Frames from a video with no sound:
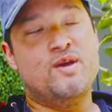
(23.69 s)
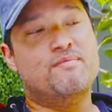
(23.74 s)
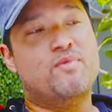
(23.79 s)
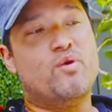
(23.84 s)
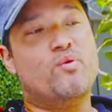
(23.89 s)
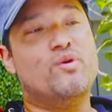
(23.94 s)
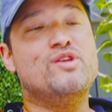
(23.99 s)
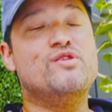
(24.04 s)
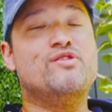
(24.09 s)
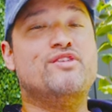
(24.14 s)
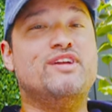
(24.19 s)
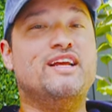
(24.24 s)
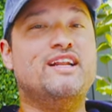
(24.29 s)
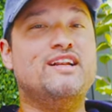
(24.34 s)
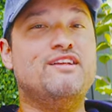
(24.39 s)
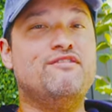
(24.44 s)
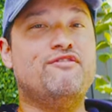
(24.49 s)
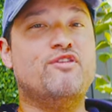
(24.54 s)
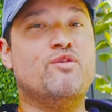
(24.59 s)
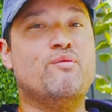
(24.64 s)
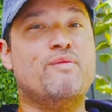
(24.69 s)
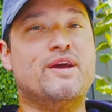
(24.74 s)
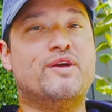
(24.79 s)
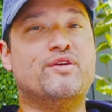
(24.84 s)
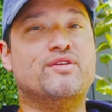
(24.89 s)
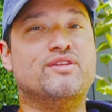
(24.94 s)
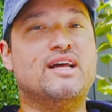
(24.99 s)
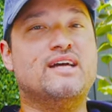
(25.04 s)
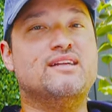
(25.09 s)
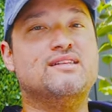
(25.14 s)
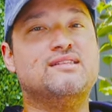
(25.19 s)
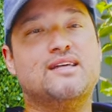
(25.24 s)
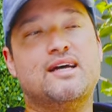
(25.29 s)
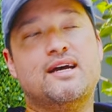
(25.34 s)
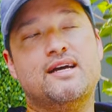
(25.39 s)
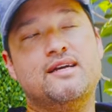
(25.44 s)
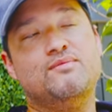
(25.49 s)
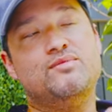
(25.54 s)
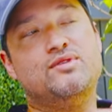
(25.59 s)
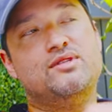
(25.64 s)
But when you're an indie filmmaker, a lot of
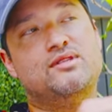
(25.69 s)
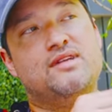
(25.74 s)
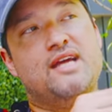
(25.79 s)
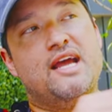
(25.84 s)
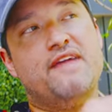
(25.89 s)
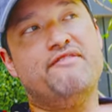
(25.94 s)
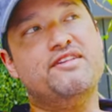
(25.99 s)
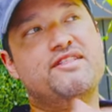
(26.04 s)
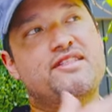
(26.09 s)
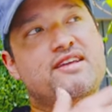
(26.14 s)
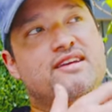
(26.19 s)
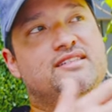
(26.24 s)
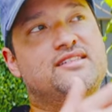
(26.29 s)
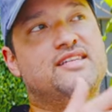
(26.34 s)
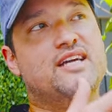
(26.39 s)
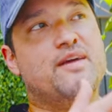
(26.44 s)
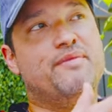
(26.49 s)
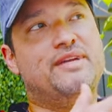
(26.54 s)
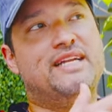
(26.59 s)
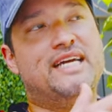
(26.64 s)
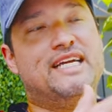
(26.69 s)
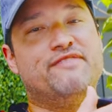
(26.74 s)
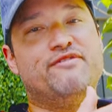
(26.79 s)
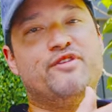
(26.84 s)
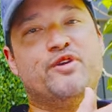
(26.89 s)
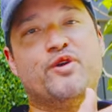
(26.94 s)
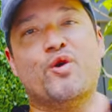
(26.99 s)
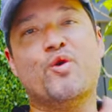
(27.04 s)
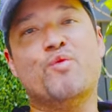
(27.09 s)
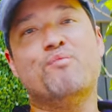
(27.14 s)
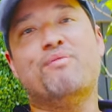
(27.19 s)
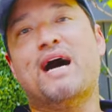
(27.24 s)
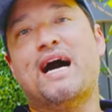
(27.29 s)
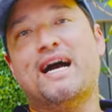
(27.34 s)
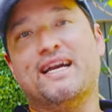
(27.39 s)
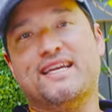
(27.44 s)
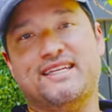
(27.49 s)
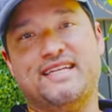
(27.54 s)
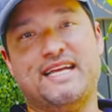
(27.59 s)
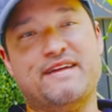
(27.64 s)
times everything's coming out of your own
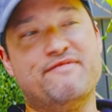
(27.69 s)
pocket.